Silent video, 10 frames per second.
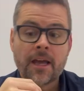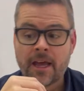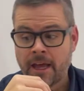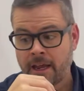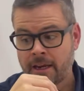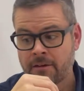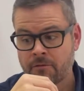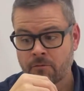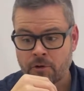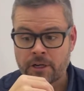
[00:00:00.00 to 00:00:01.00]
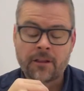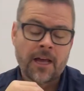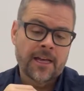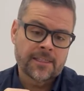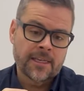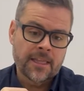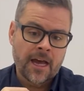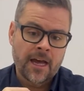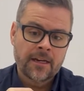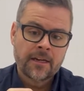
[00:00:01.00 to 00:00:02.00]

And realizing that